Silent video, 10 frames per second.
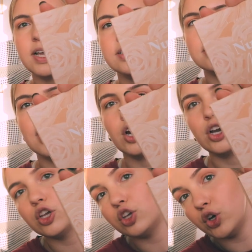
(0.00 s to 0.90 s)
It's
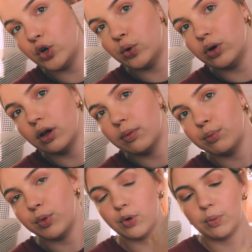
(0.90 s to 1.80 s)
their nude
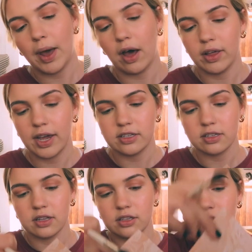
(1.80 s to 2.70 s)
mood palette.
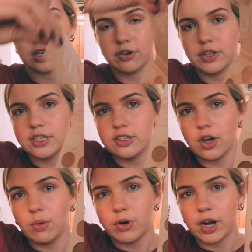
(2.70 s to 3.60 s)
It's literally
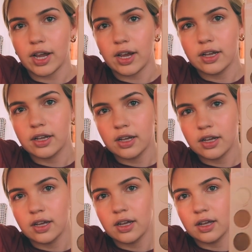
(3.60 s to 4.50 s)
so pretty.
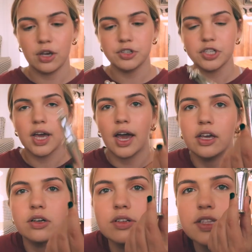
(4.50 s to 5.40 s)
Usually I
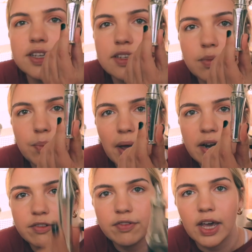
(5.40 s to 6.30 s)
use this
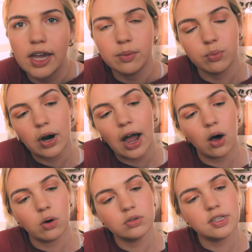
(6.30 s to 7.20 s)
Benefit
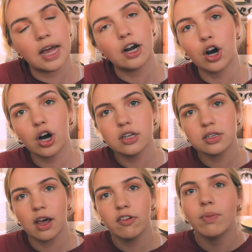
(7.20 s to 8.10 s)
brow setter
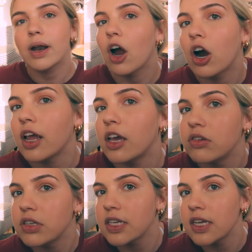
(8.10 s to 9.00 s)
stuff, but I already
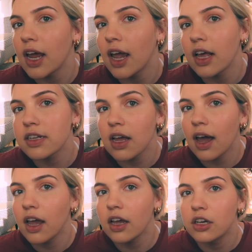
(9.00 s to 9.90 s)
used it today because
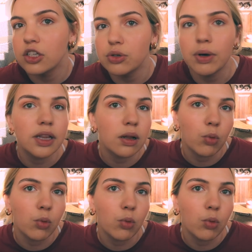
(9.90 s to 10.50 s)
I do it in the